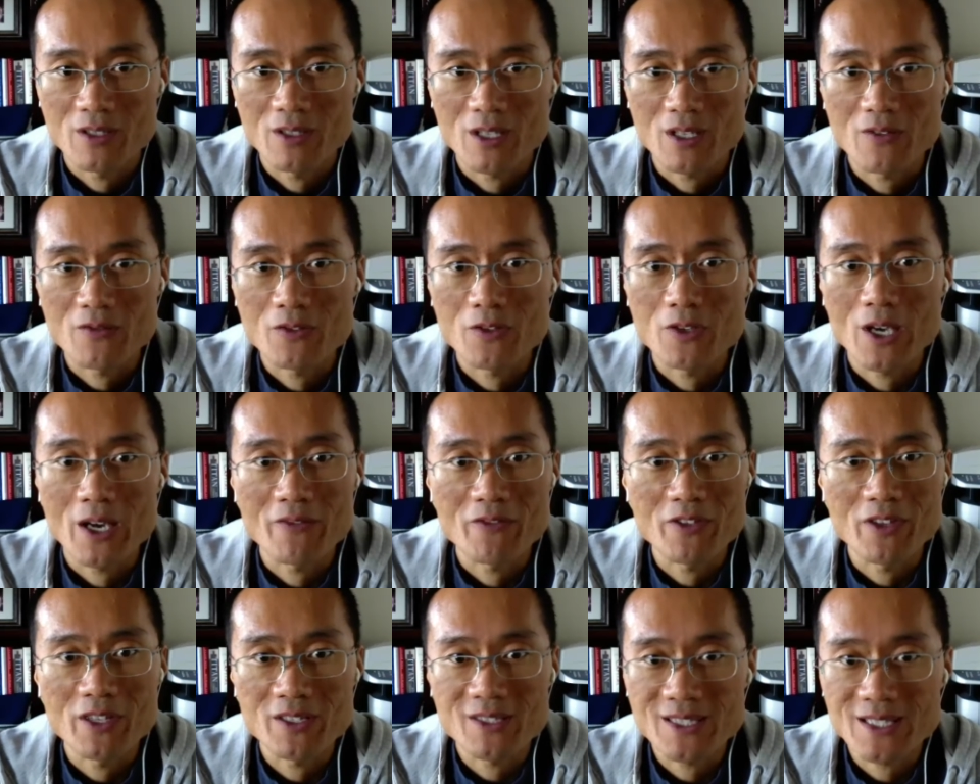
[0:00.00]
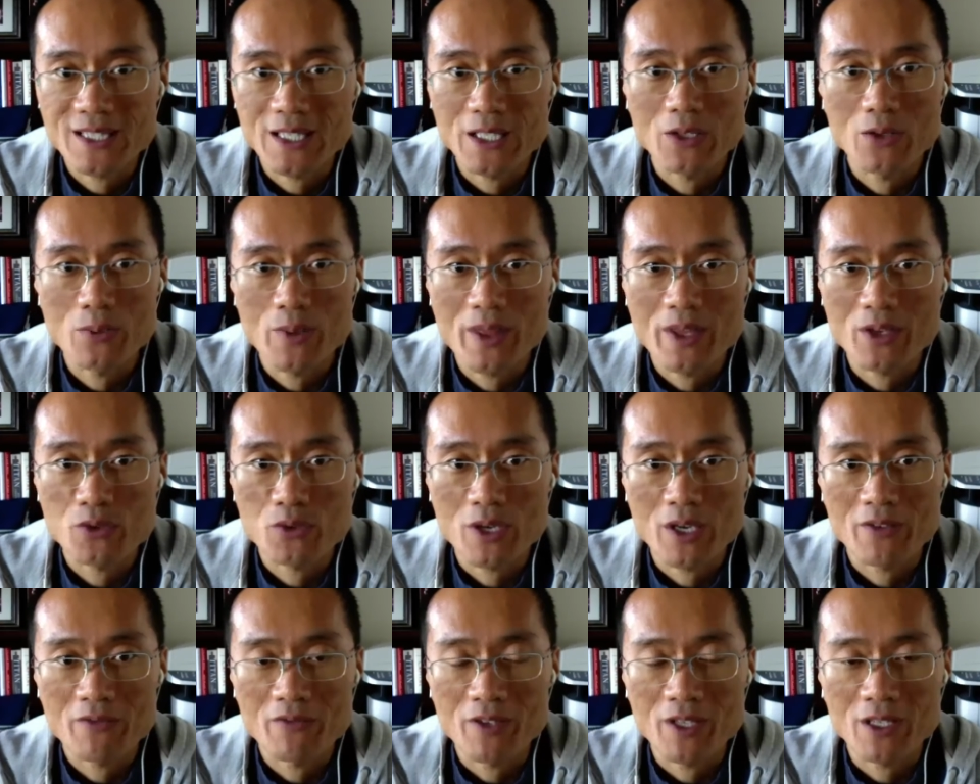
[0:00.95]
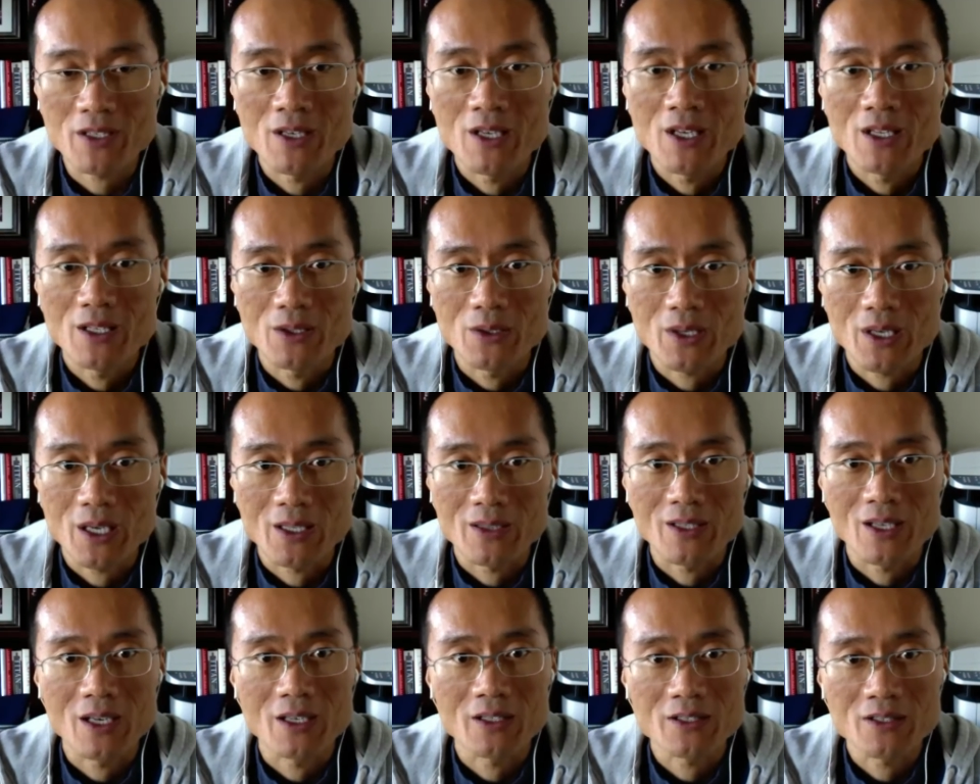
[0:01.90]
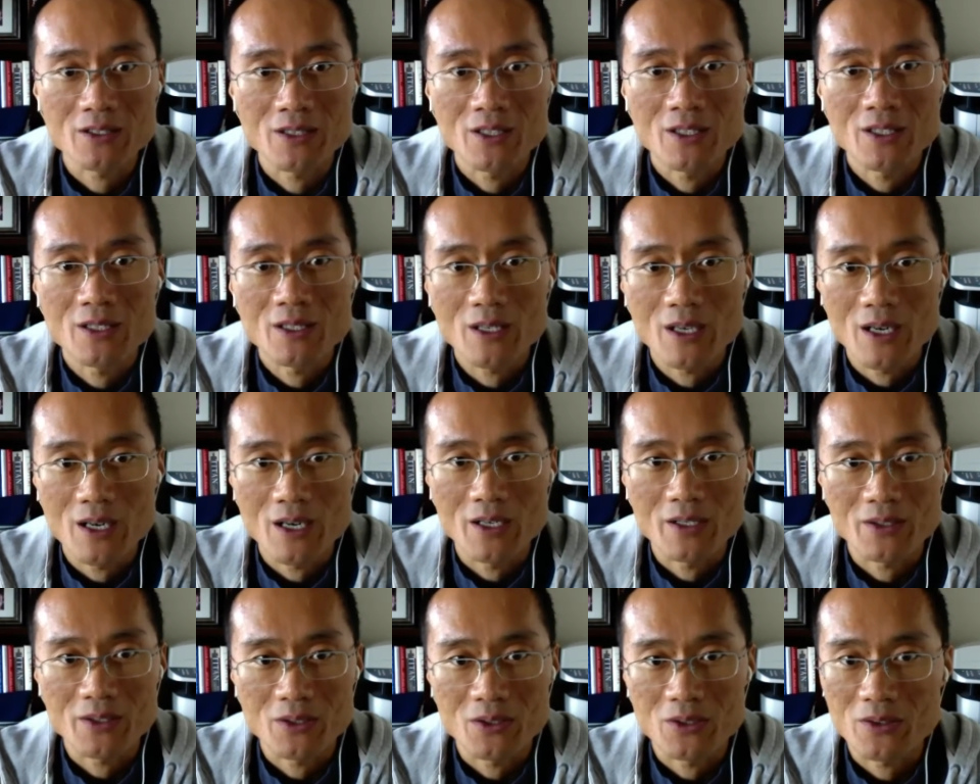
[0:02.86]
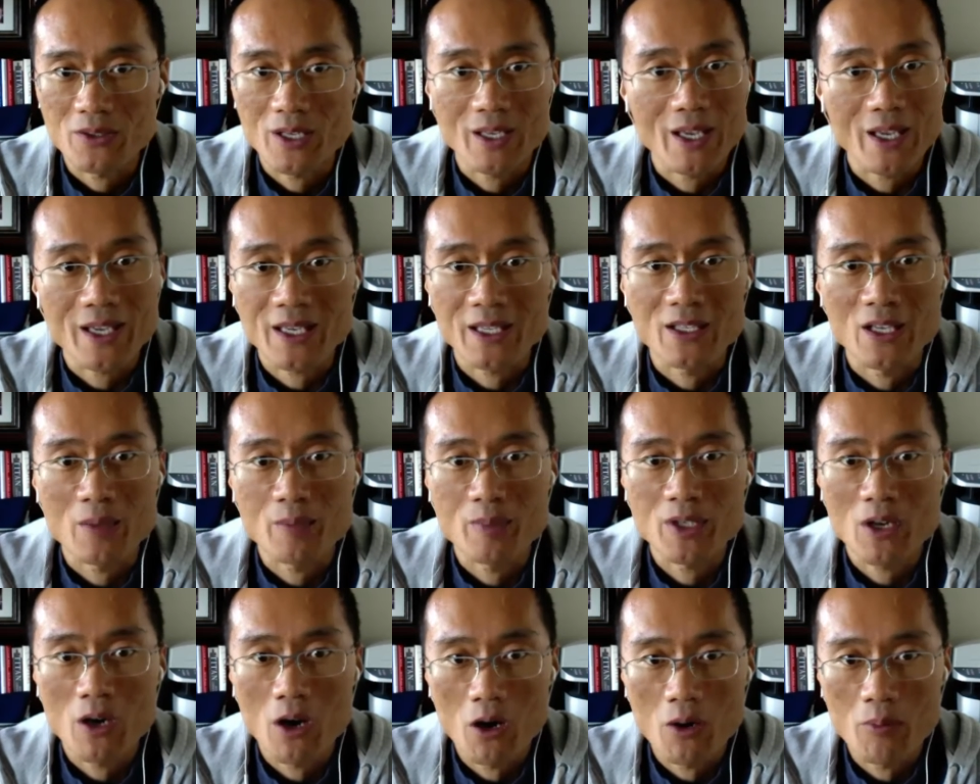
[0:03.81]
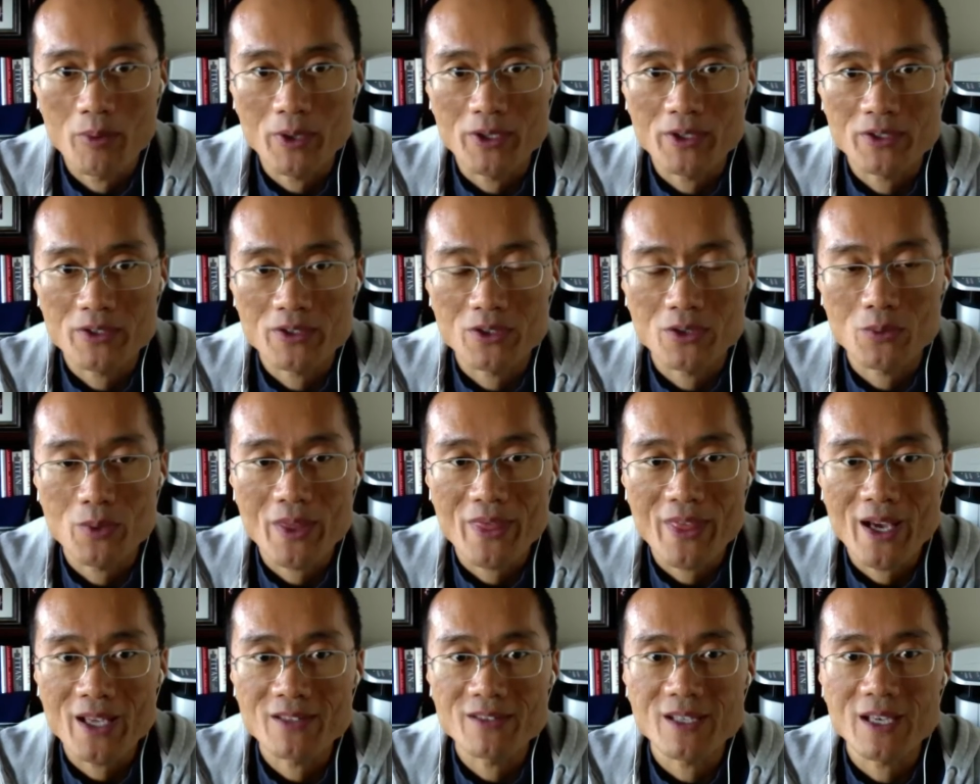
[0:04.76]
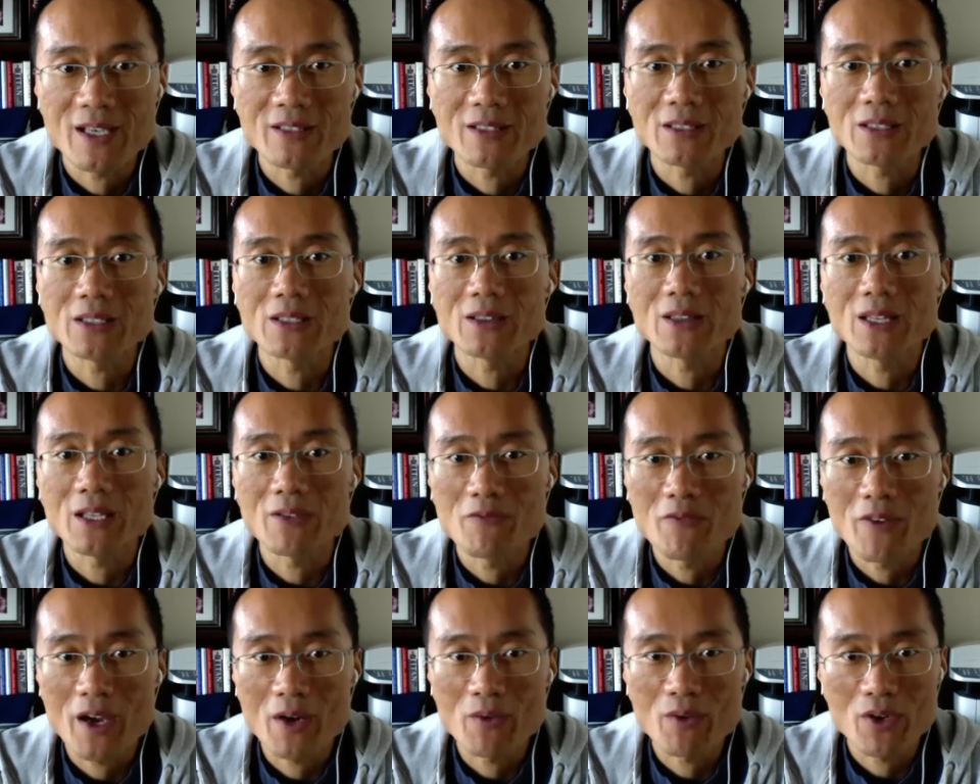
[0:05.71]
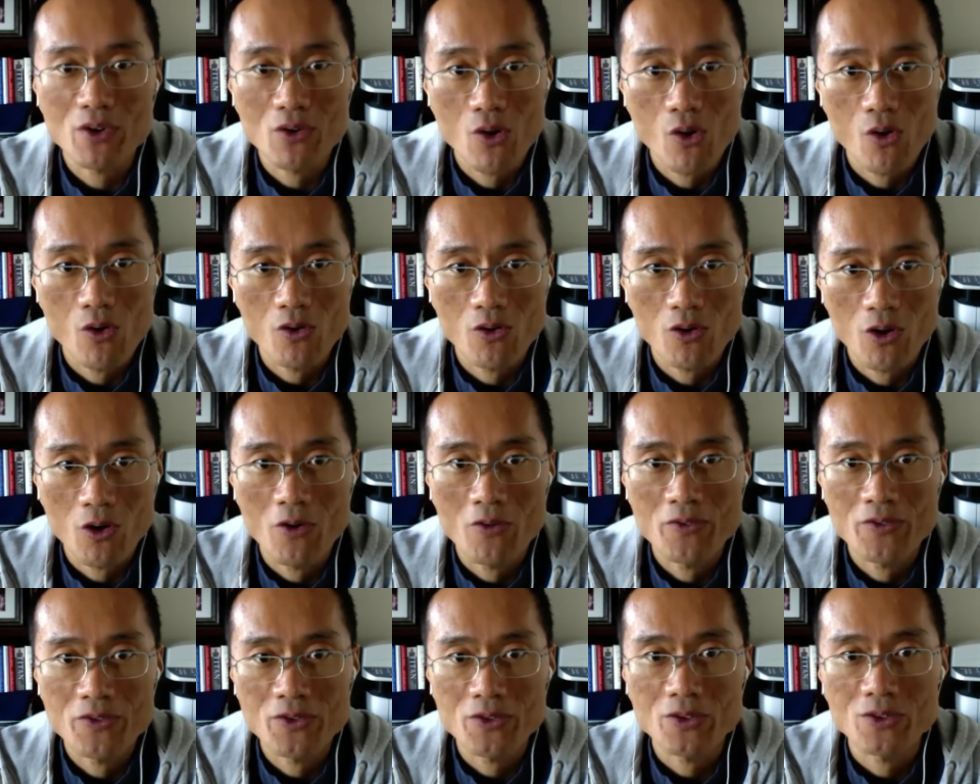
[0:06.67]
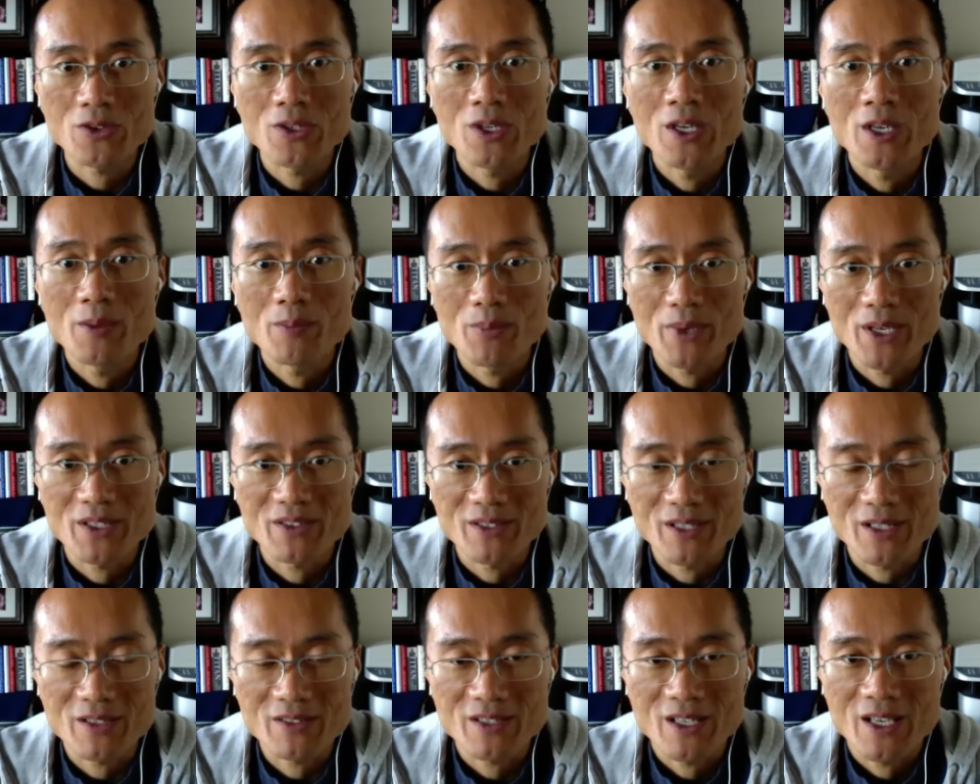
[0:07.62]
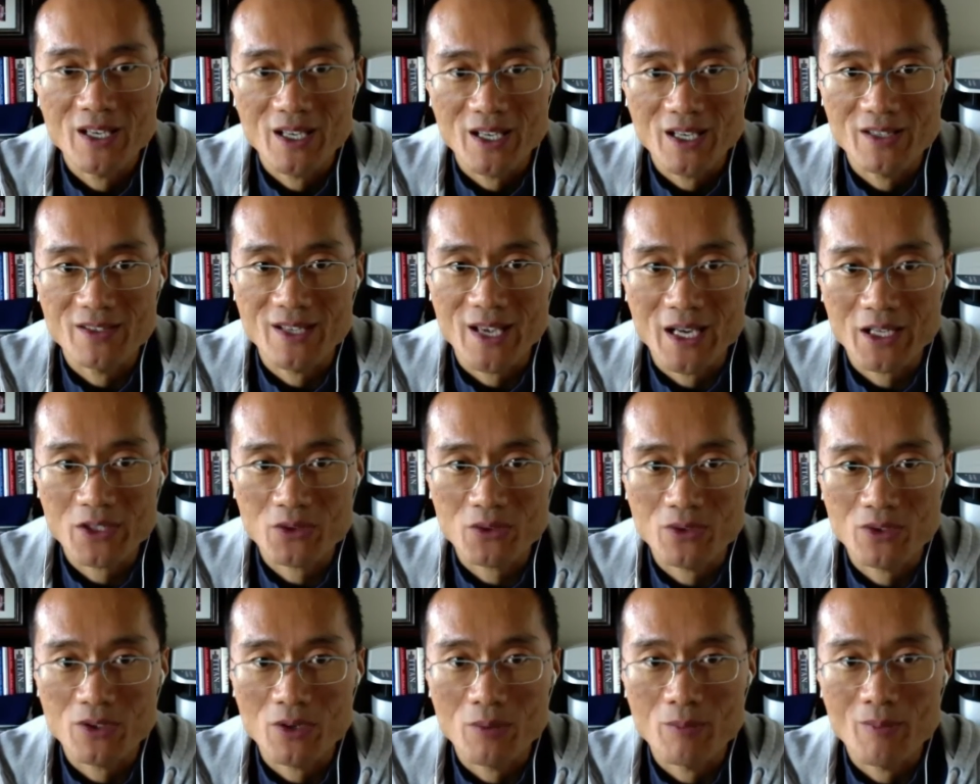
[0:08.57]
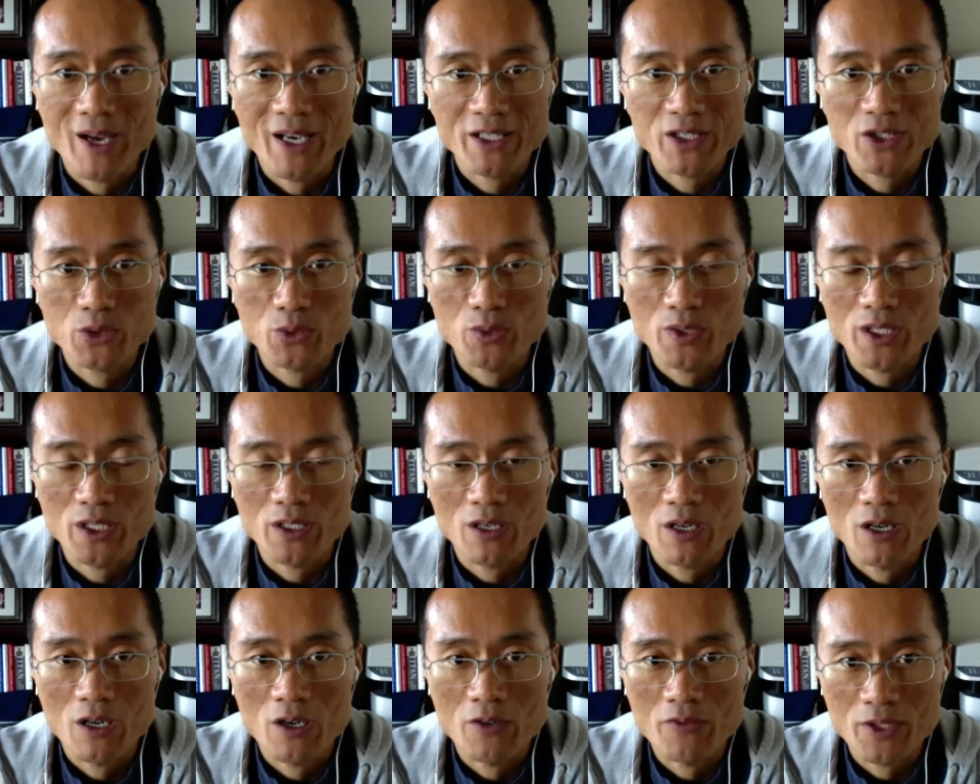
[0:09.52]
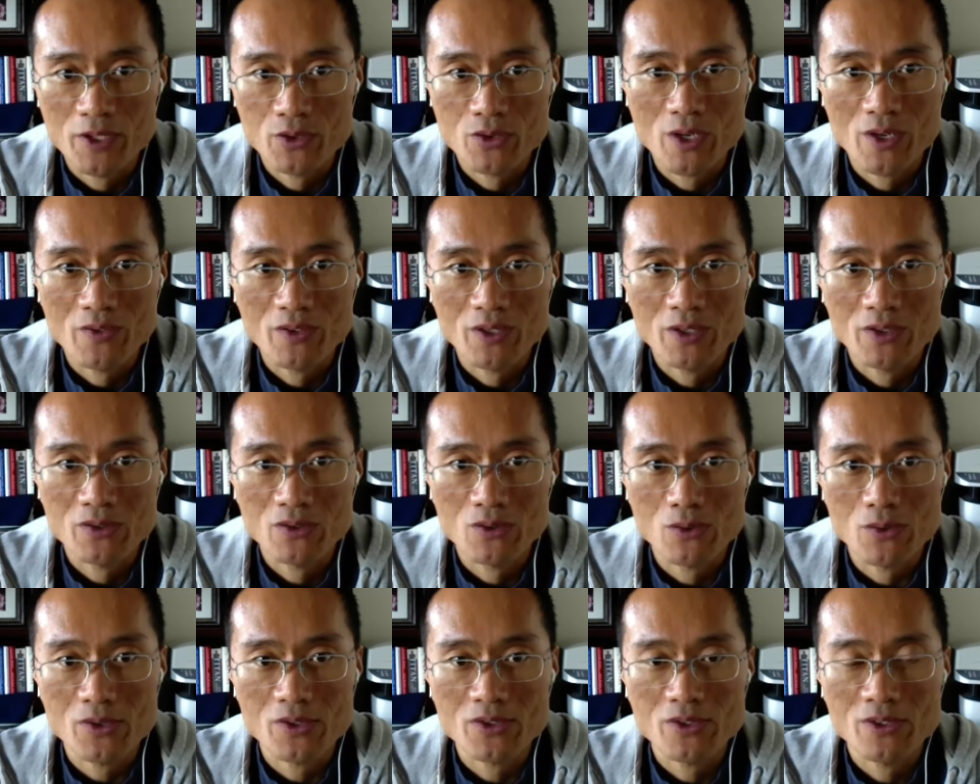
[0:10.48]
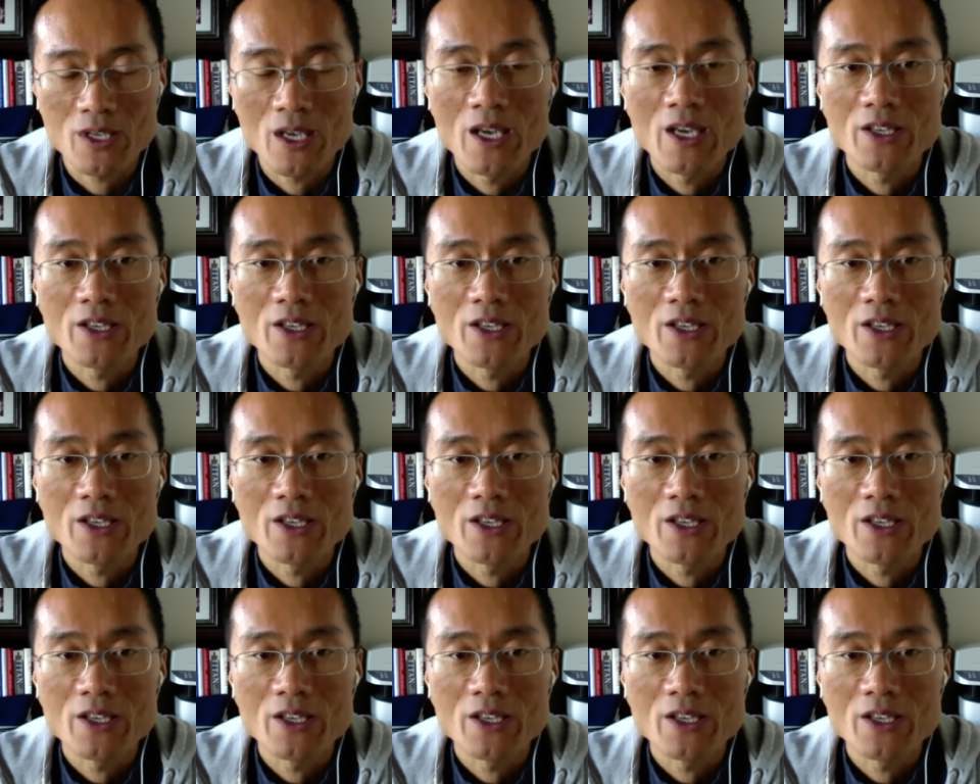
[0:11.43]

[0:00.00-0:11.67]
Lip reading: If you have the skill with the traffic, you cannot, it cannot be copied. So with that said, the very core of your business is actually your mastery of the traffic source.